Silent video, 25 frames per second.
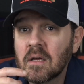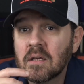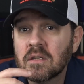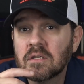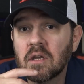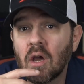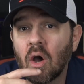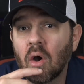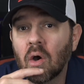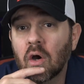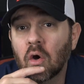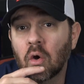
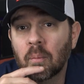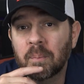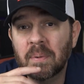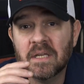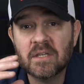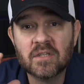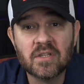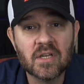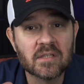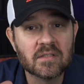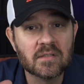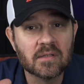So it would
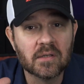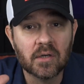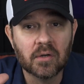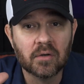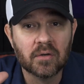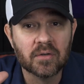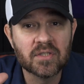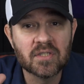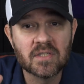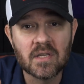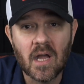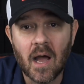be just
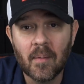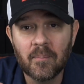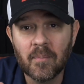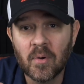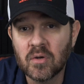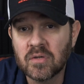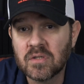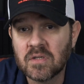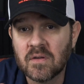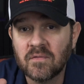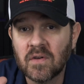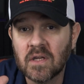little stop
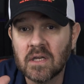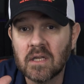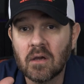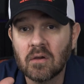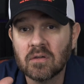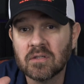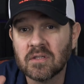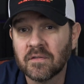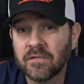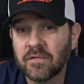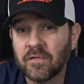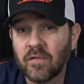motion
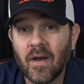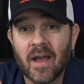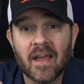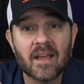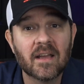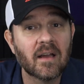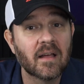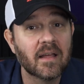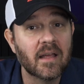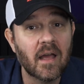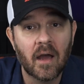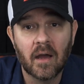videos of
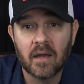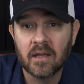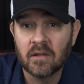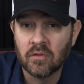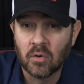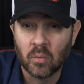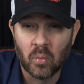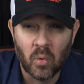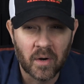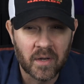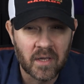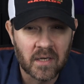Frank
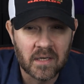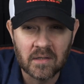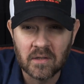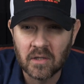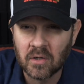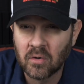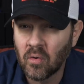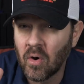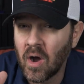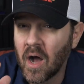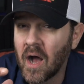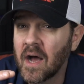either working in the
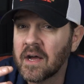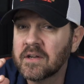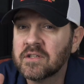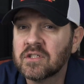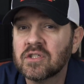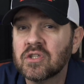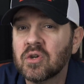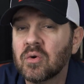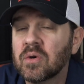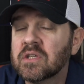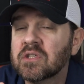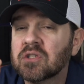garage,
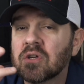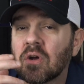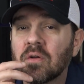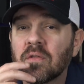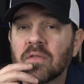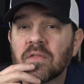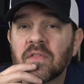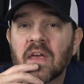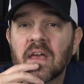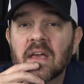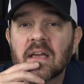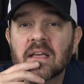doing
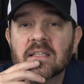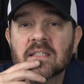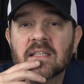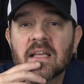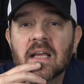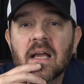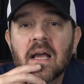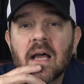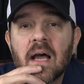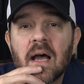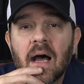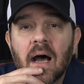certain things.
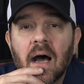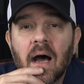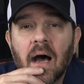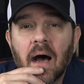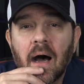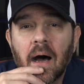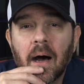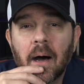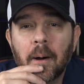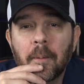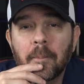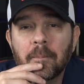
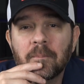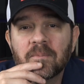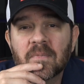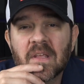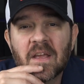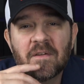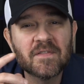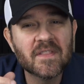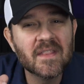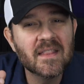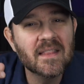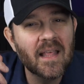
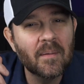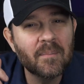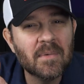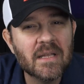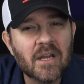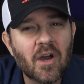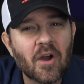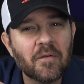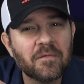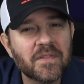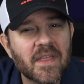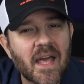Let me
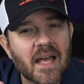know if